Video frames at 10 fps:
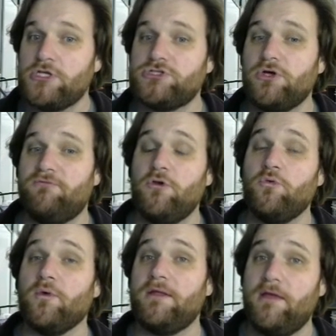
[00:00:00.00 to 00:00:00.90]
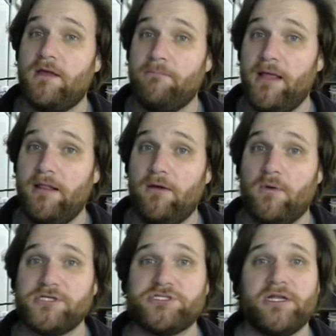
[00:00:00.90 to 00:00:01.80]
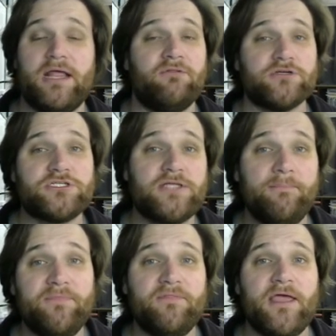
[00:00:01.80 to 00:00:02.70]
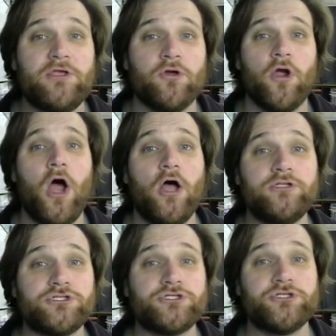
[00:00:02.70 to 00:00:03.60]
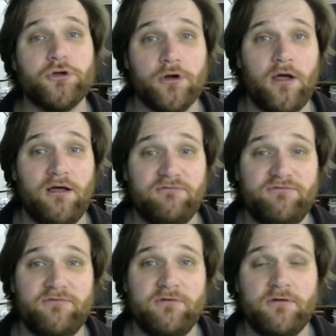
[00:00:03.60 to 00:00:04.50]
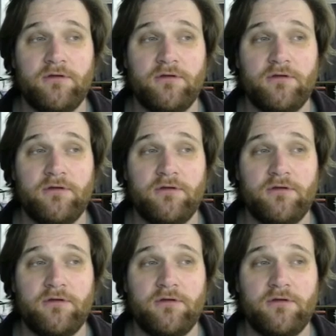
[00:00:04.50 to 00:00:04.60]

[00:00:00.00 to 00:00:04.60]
So if you read the compelling question and there's something that you're unsure of,